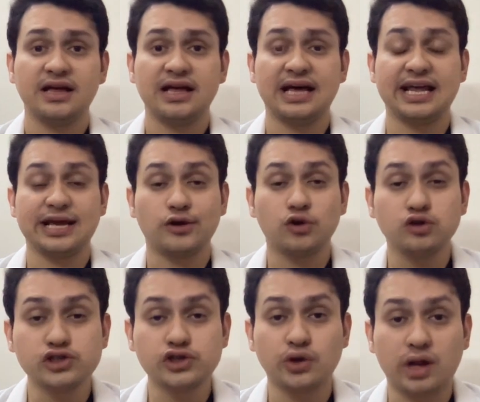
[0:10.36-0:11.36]
And I
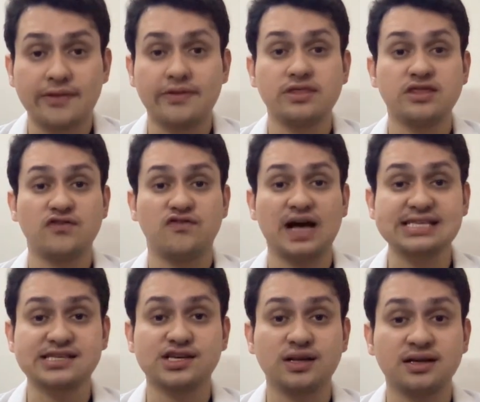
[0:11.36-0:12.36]
also run the
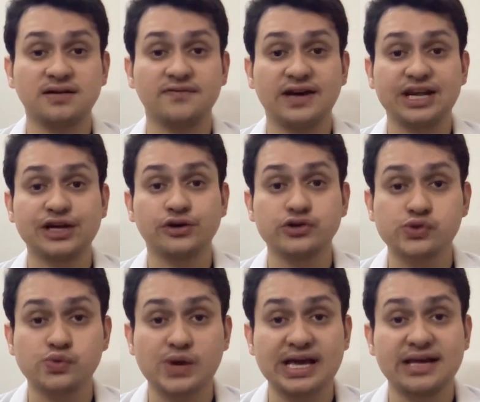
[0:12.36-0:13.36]
Vascular, Varicose
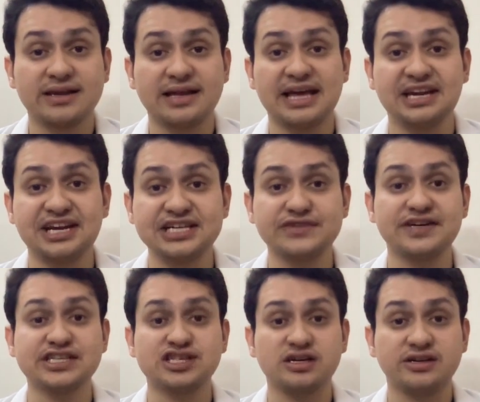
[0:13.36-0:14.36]
Vein, and
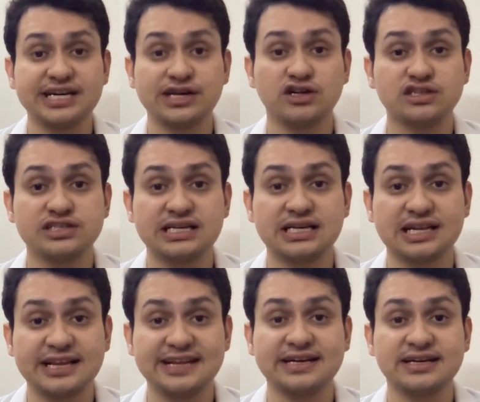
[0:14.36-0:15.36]
Interventional Radiology
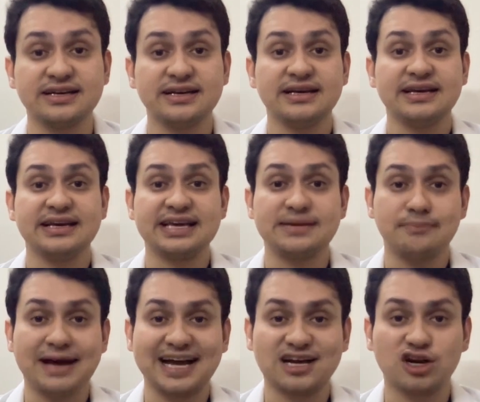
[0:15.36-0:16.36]
Clinic in
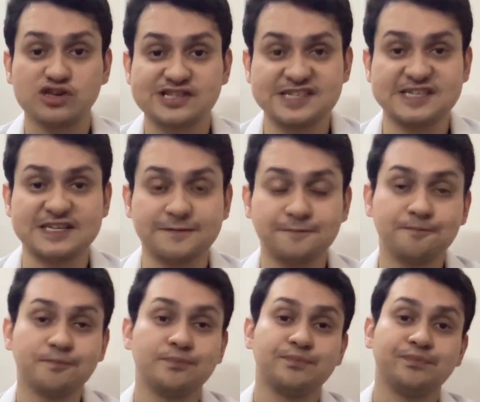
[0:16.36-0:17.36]
Mangalore City.
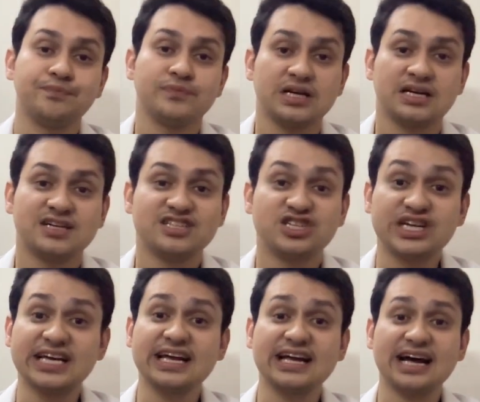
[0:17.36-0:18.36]

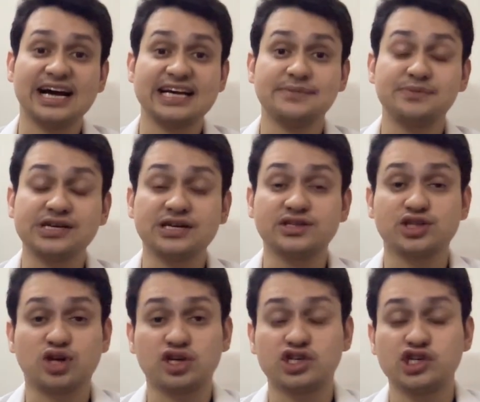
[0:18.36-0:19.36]
Today, I am here to
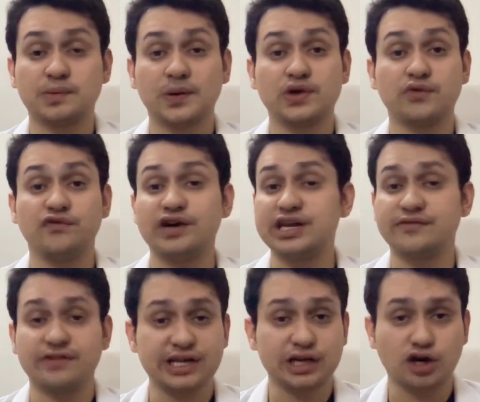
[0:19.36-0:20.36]
talk to you about a very,
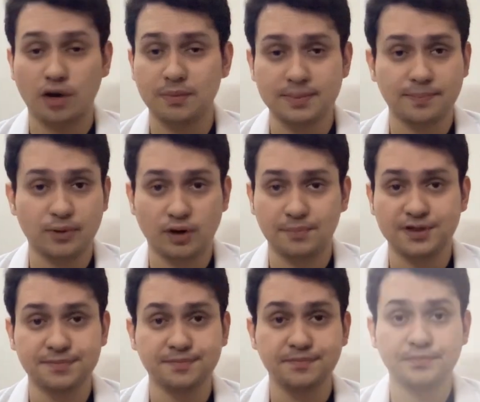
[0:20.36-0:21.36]
very common problem.